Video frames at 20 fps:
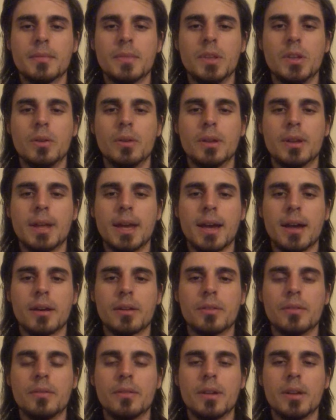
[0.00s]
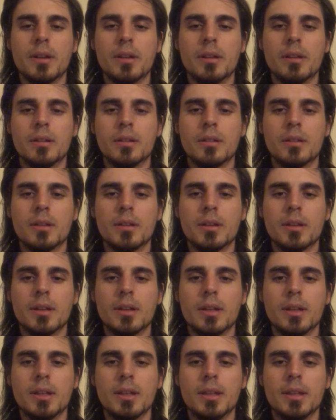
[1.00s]
you can activate it
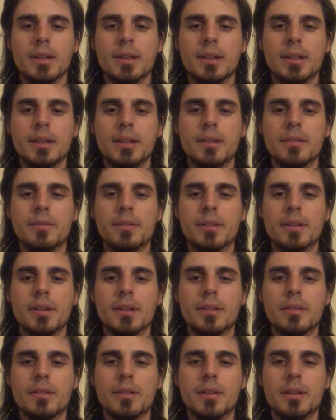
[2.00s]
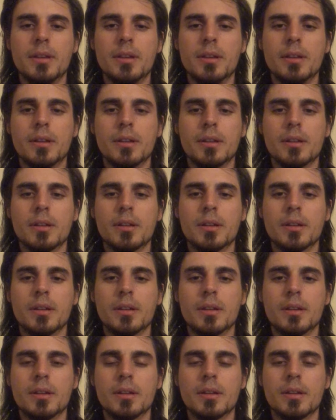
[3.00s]
even in the
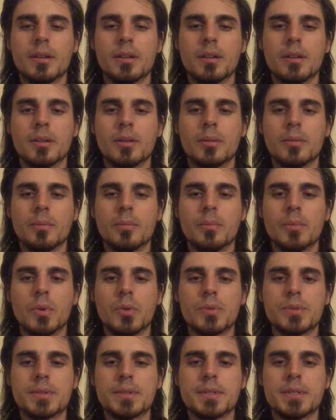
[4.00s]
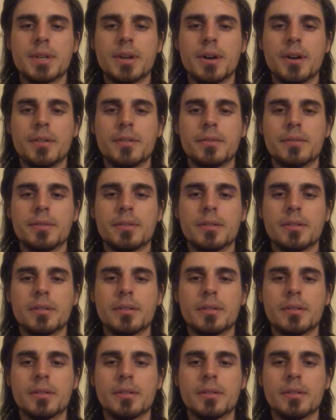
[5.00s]
most tough